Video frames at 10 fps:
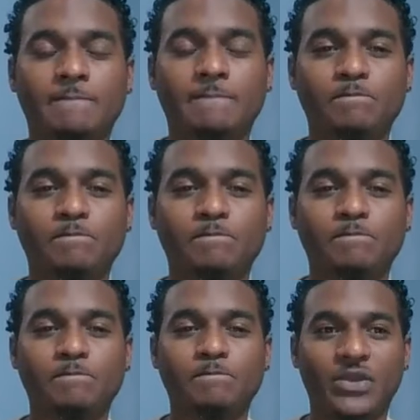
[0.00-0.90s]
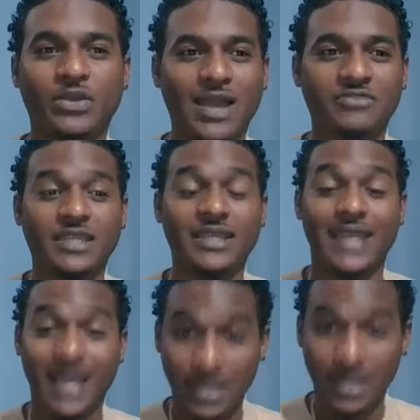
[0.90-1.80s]
We also have the
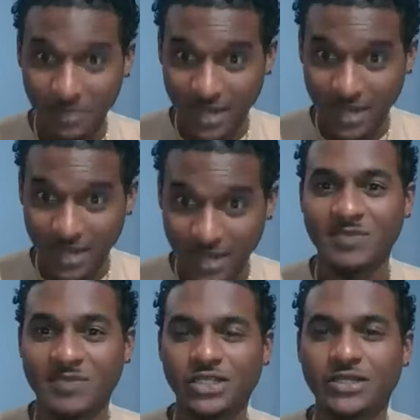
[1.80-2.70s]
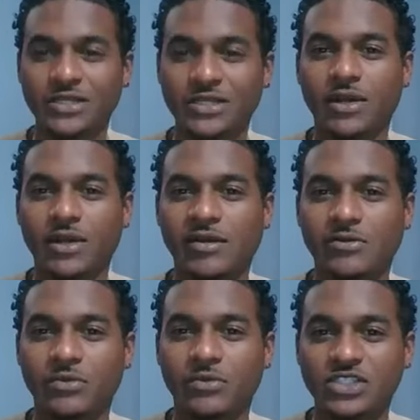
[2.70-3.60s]
helpline, as mentioned, uh,
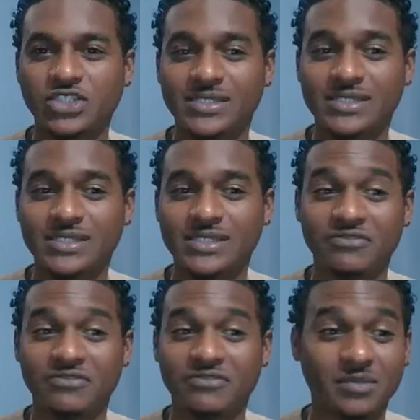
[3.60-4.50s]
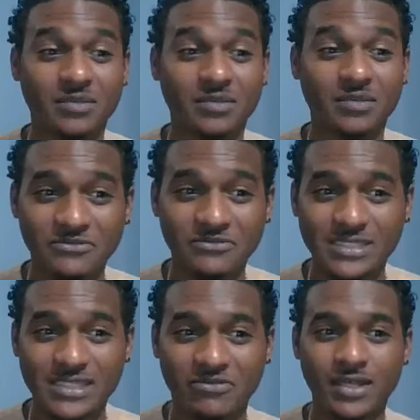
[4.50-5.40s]
which is available twenty-four
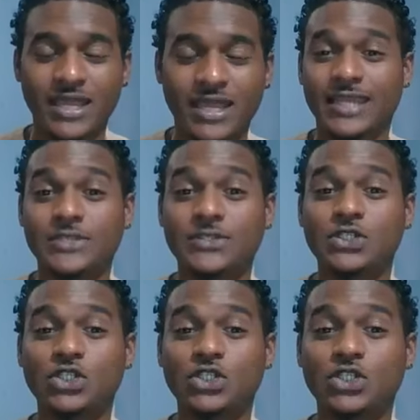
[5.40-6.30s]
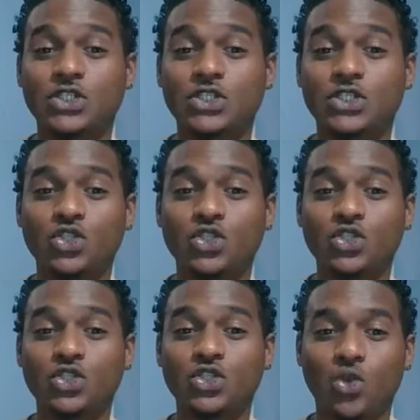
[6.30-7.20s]
seven. It is toll
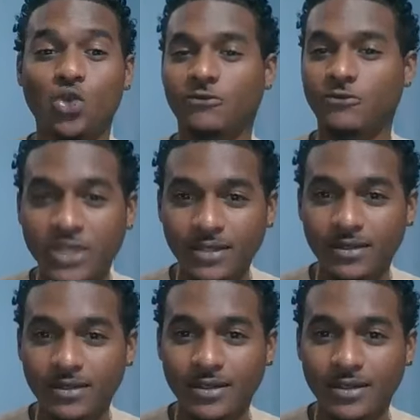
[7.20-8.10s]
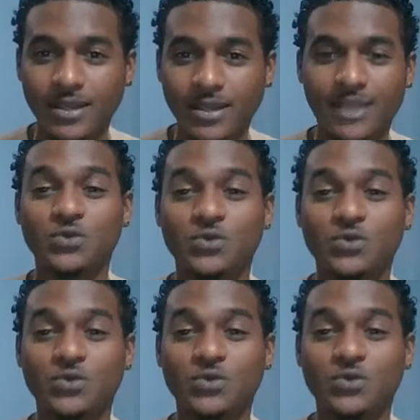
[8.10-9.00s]
free. The two phone
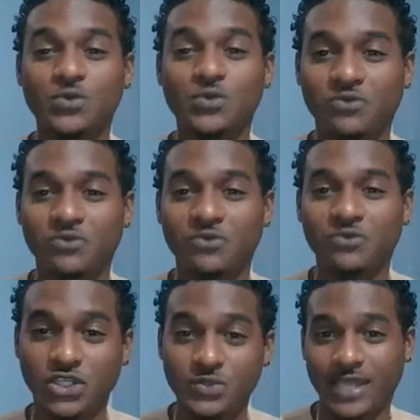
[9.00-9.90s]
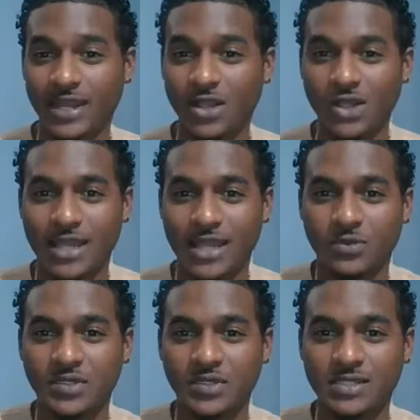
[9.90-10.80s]
numbers that you could use to get in contact
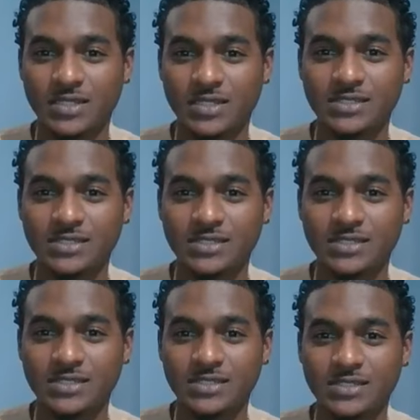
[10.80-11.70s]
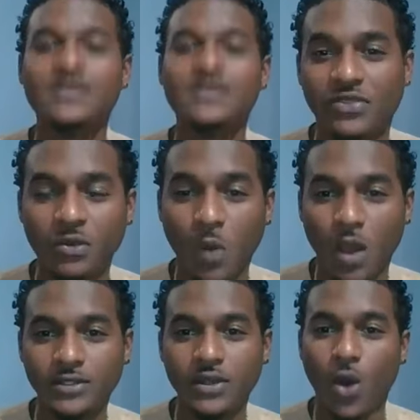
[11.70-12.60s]
with us, one three
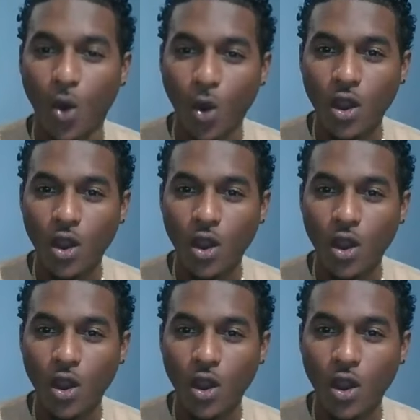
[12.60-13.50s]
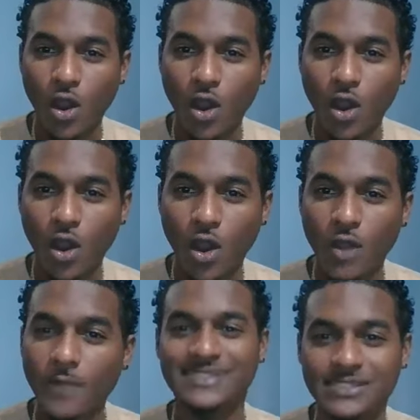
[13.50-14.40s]
one or eight
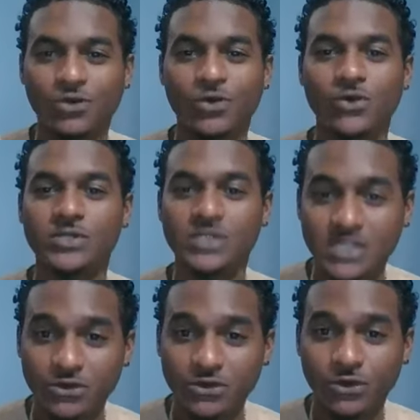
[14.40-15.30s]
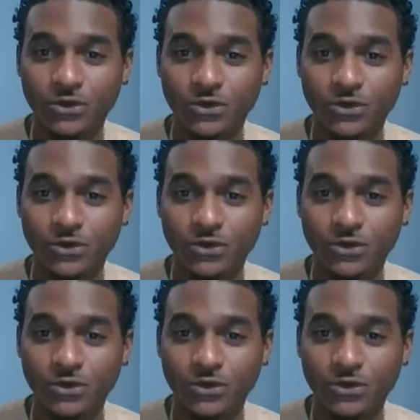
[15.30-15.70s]
hundred,